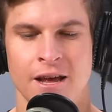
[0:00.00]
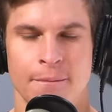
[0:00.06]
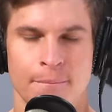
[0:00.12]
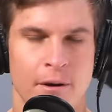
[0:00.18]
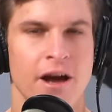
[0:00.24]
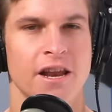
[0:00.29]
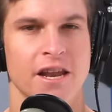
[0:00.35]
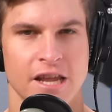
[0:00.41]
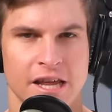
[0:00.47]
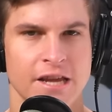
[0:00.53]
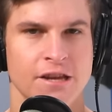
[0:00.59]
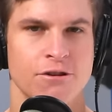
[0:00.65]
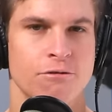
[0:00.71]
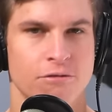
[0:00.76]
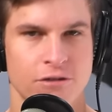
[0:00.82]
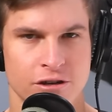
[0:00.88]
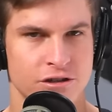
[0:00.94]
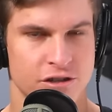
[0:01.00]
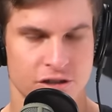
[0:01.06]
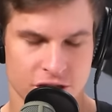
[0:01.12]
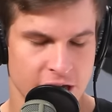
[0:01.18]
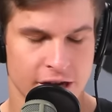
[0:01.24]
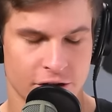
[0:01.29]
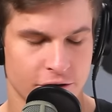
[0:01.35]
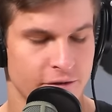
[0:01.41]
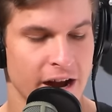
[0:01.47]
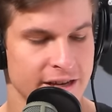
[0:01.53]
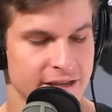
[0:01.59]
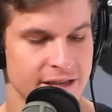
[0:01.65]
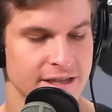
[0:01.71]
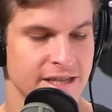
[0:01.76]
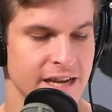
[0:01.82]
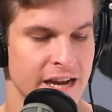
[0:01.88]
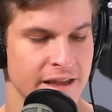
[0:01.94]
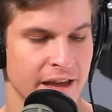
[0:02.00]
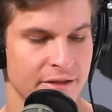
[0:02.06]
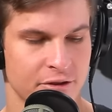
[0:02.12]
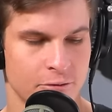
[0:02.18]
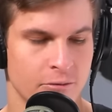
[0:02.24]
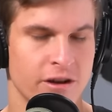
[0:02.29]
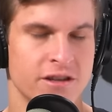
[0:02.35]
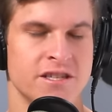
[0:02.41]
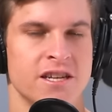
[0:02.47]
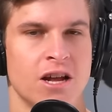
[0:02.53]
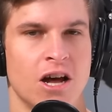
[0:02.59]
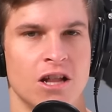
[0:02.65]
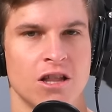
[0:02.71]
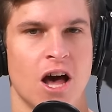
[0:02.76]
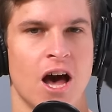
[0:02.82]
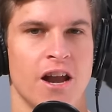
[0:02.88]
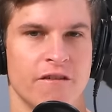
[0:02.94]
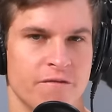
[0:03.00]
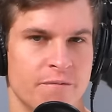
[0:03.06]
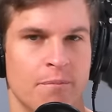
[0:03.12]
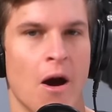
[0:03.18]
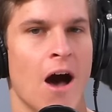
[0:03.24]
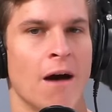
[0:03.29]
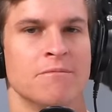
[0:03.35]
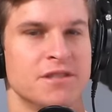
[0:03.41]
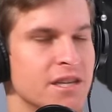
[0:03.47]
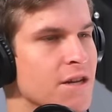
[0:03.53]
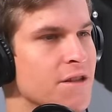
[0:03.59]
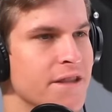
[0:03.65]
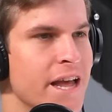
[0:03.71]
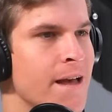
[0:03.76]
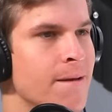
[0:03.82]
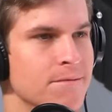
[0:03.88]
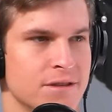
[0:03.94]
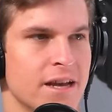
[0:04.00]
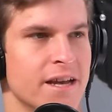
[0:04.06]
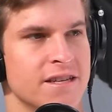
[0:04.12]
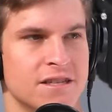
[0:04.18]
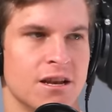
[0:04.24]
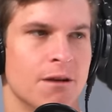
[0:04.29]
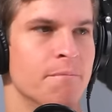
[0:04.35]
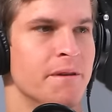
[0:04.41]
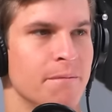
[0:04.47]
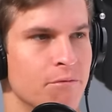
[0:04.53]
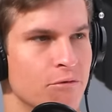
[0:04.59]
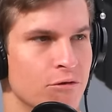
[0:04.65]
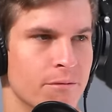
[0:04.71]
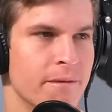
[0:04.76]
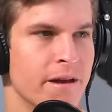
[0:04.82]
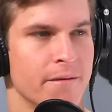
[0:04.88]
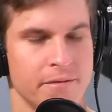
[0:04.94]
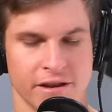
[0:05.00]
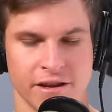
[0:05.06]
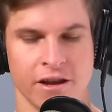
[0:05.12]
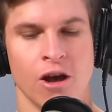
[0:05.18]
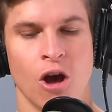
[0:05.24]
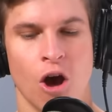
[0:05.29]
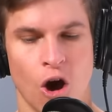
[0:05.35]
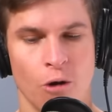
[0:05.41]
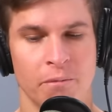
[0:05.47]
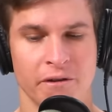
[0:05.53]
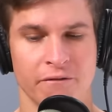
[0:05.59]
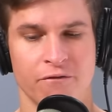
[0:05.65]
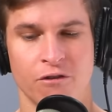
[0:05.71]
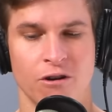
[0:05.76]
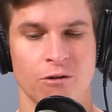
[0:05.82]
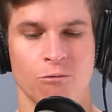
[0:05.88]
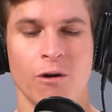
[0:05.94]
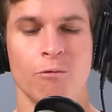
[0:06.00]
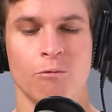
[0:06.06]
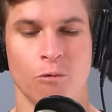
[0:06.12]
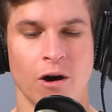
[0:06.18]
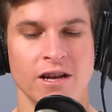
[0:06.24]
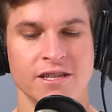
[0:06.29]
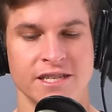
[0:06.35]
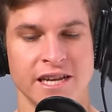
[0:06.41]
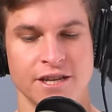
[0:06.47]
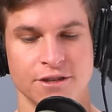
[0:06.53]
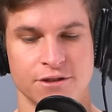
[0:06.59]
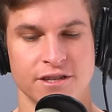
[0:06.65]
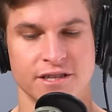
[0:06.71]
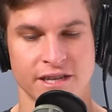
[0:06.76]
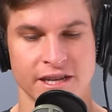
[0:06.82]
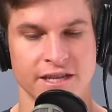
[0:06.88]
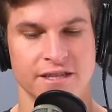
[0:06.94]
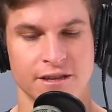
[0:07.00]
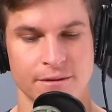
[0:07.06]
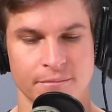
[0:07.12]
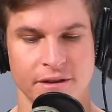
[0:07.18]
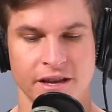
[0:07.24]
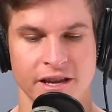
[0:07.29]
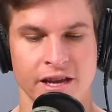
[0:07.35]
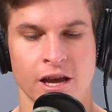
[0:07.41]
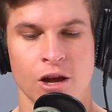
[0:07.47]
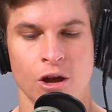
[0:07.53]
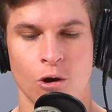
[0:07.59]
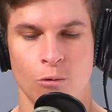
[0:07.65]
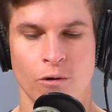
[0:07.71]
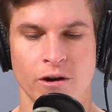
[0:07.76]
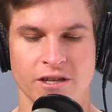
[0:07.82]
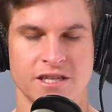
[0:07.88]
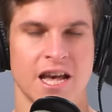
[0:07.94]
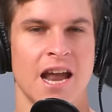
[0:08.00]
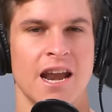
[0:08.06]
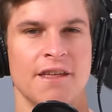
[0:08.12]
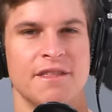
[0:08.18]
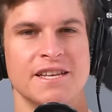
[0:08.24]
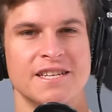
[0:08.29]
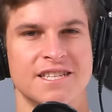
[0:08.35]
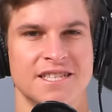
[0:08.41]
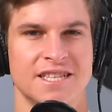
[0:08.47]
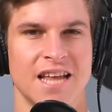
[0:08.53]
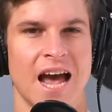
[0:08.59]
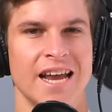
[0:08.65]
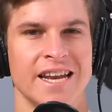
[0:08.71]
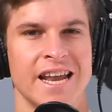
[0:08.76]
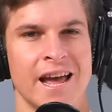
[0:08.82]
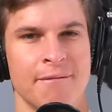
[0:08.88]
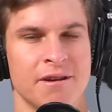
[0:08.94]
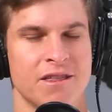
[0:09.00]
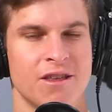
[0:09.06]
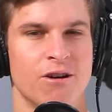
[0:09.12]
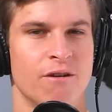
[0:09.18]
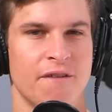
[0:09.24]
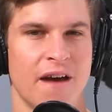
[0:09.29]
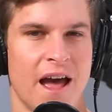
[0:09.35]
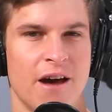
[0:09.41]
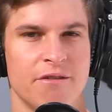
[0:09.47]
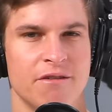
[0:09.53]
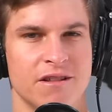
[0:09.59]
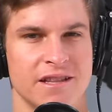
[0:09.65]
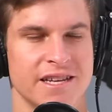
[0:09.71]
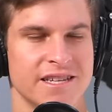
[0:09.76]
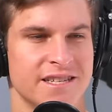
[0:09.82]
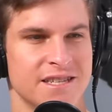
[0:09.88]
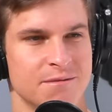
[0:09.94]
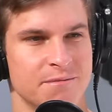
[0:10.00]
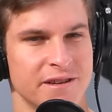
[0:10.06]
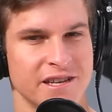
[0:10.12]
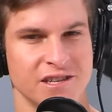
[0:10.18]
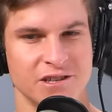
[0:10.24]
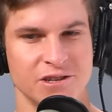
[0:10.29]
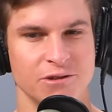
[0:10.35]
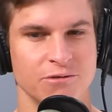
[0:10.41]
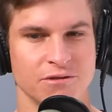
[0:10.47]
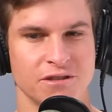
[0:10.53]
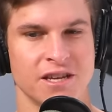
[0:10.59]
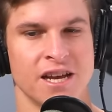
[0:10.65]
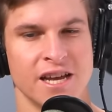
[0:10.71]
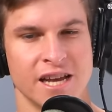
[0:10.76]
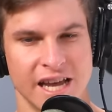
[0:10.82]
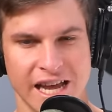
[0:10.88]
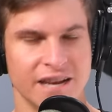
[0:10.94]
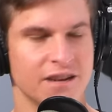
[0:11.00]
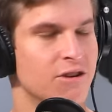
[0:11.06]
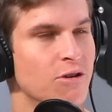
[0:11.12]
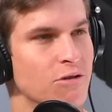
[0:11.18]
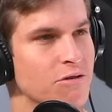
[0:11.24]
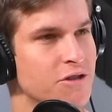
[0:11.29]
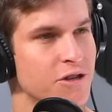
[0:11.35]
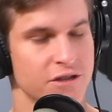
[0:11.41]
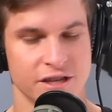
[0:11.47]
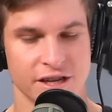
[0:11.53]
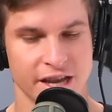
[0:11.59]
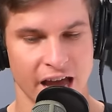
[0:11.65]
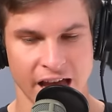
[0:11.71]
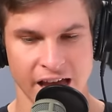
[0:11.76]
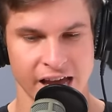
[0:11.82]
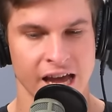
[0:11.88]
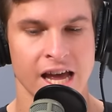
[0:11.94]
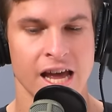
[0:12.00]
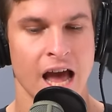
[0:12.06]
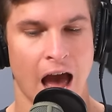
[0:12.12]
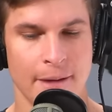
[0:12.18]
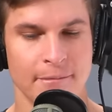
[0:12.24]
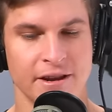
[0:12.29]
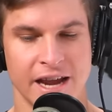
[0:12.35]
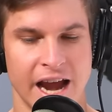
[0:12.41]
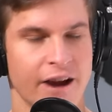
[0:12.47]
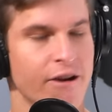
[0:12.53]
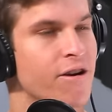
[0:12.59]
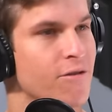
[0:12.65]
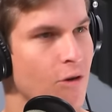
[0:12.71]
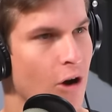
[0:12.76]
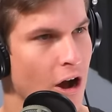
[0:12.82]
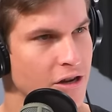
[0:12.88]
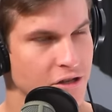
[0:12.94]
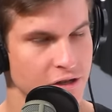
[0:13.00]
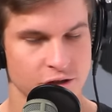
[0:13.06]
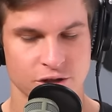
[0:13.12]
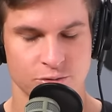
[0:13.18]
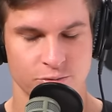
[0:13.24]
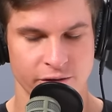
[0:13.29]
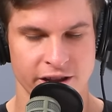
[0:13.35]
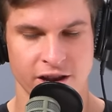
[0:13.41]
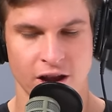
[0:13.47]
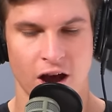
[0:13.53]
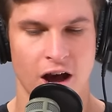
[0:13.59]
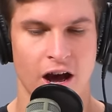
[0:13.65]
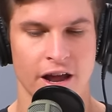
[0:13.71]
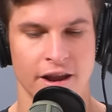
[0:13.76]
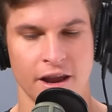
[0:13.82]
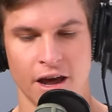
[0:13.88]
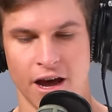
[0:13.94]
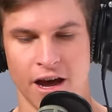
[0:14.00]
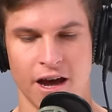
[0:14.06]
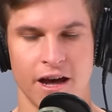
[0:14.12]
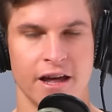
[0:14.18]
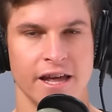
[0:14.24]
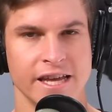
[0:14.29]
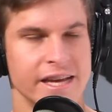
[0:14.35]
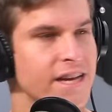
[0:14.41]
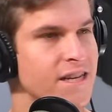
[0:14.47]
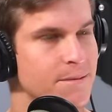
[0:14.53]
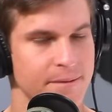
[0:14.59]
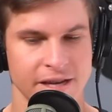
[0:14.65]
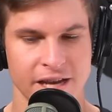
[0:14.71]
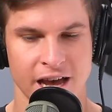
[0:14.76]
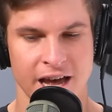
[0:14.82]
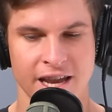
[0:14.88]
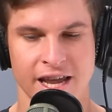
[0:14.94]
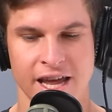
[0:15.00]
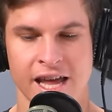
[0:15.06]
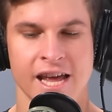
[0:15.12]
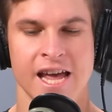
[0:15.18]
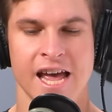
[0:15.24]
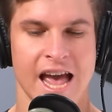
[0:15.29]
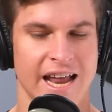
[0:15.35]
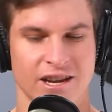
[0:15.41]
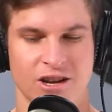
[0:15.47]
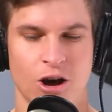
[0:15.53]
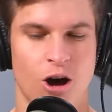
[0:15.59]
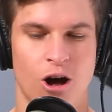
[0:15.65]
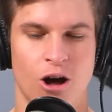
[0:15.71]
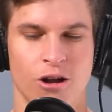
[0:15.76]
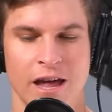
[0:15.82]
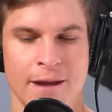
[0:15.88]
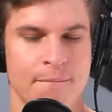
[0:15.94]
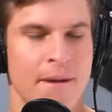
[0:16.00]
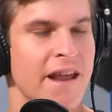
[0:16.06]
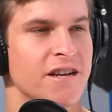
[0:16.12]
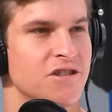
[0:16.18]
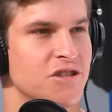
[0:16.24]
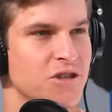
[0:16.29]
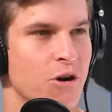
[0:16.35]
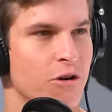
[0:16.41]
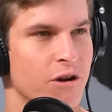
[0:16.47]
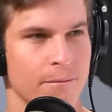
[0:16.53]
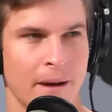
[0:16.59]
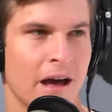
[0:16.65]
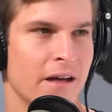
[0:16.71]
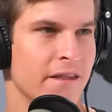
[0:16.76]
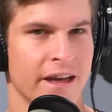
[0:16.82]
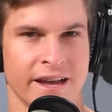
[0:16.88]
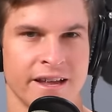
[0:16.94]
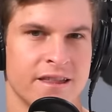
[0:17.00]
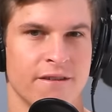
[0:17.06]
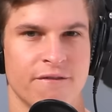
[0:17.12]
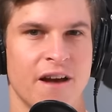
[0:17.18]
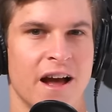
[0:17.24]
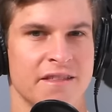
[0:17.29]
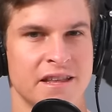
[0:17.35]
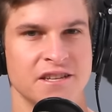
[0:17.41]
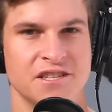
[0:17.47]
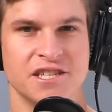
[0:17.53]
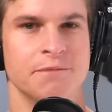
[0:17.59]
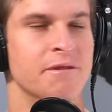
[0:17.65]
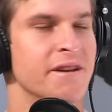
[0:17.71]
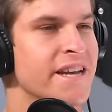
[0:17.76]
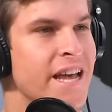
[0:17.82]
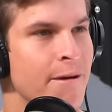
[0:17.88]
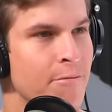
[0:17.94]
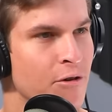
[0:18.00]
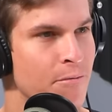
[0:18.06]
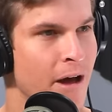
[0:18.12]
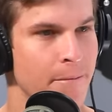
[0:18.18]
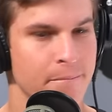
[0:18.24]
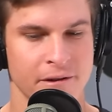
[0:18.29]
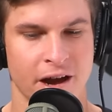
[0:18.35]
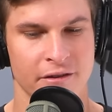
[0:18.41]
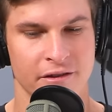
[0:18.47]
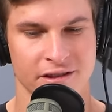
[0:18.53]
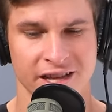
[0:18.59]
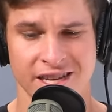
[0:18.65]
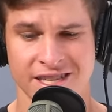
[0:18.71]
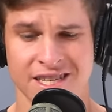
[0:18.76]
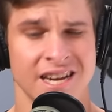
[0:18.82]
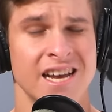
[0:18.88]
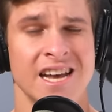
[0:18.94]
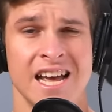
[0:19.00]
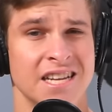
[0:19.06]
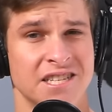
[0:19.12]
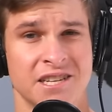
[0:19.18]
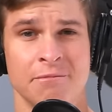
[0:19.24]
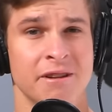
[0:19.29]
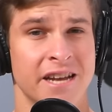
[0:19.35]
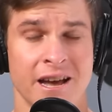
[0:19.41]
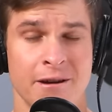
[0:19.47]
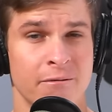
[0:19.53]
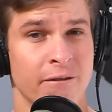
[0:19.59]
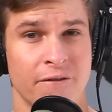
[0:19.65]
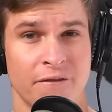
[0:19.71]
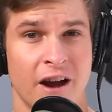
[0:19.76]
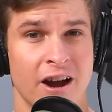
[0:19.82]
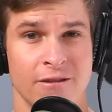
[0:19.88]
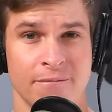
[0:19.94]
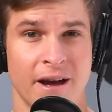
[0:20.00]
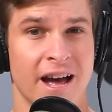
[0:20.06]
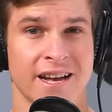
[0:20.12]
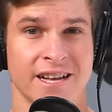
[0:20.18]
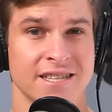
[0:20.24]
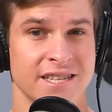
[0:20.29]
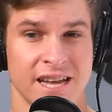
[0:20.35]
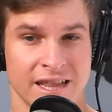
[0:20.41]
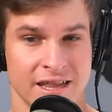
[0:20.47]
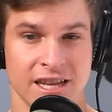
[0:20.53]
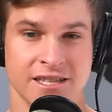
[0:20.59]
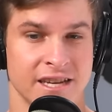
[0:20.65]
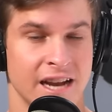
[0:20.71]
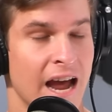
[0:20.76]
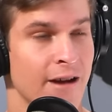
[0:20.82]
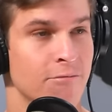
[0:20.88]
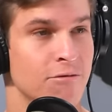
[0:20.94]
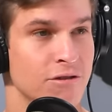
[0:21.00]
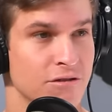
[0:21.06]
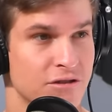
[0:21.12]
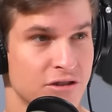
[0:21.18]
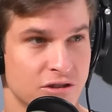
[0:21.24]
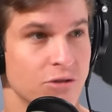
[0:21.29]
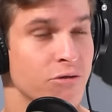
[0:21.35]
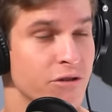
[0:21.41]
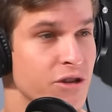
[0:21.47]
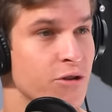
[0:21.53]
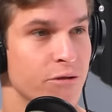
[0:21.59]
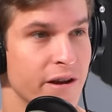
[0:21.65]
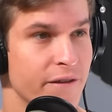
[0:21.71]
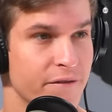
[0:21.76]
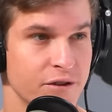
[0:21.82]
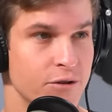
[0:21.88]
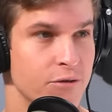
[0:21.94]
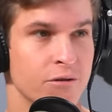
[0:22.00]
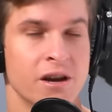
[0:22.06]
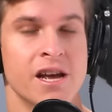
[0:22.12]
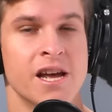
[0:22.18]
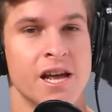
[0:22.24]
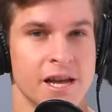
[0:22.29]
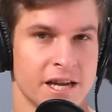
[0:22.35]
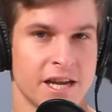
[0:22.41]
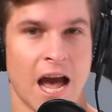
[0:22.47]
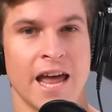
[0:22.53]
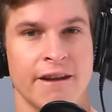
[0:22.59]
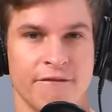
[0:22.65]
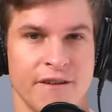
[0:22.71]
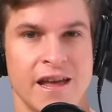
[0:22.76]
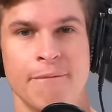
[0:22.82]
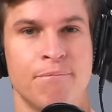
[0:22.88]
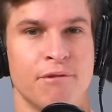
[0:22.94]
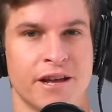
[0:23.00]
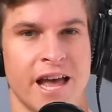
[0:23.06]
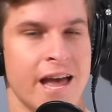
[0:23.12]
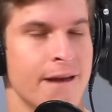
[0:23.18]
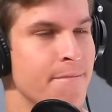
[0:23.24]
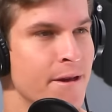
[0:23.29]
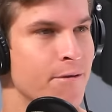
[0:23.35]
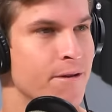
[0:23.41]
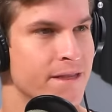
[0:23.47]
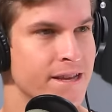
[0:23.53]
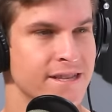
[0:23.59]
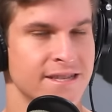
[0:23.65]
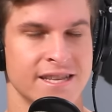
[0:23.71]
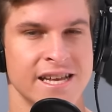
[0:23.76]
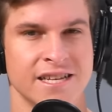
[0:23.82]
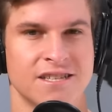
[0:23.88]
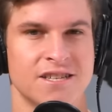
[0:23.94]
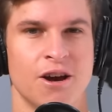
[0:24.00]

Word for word: But you were correct in saying that there wasn't a lot of bombshell names like some people were maybe hoping for. What was interesting to me was kind of this dynamic though of how the list is being used in culture today. I mean, Aaron Rodgers went on uh, ESPN and called and made a joke about like the fact that Jimmy Kimmel might be on the list, and Jimmy Kimmel fired back and said, "Listen, I will sue you if you." kind of implicate me with these things.